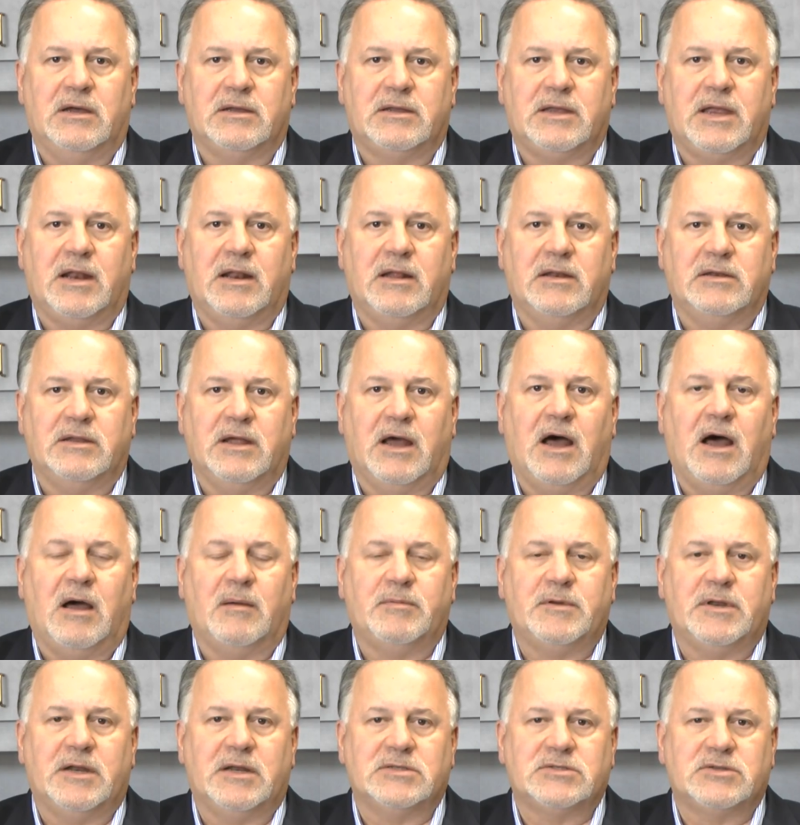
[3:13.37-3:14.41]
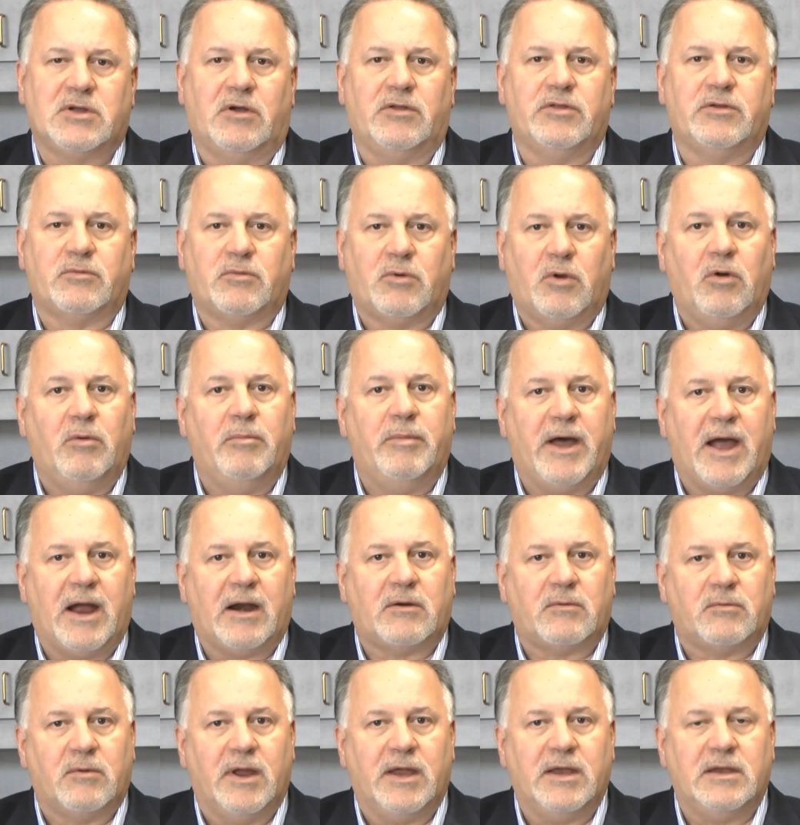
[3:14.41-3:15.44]
can adopt, and it's called the
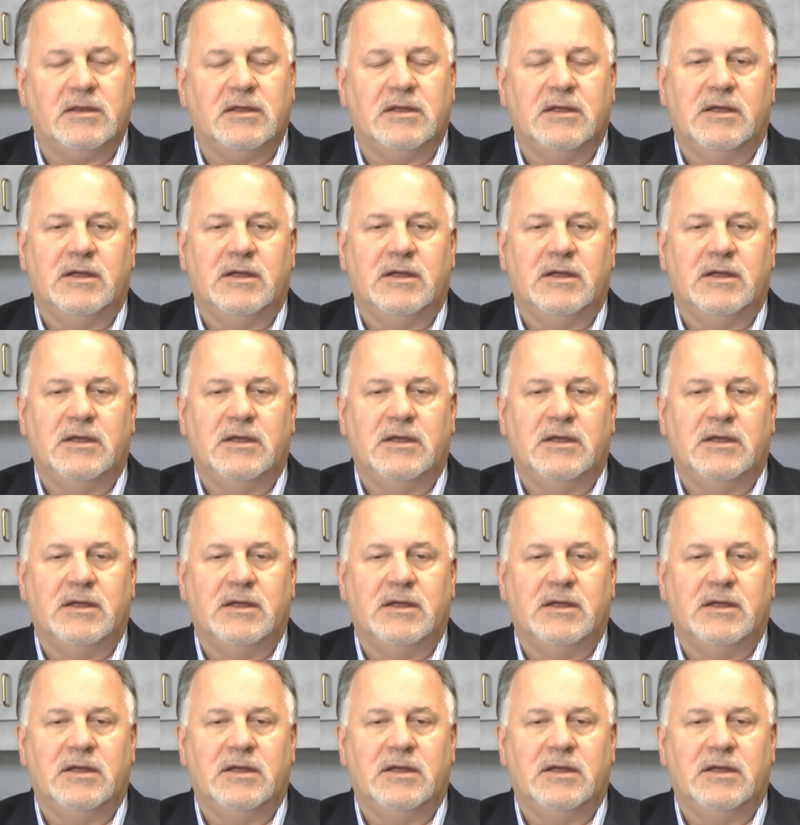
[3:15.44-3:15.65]
rollback rate.